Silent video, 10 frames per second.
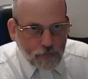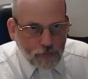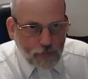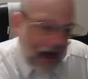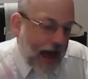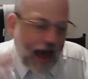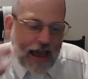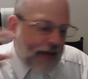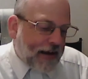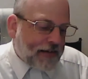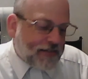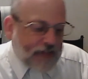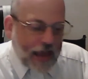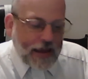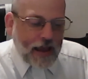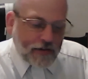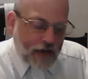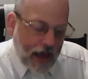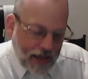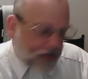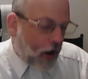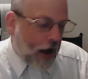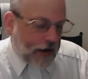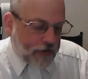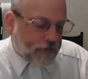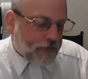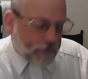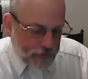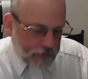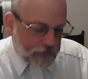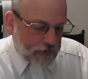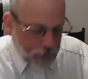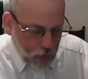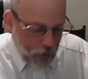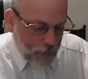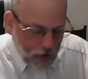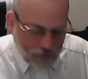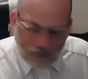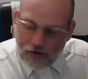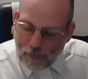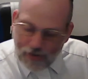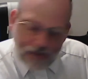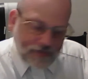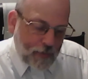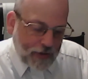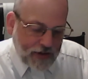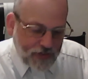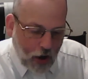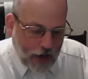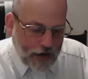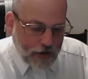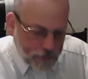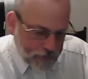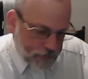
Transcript: I didn't say it. I thought it. Or a person, not me, somebody thought it.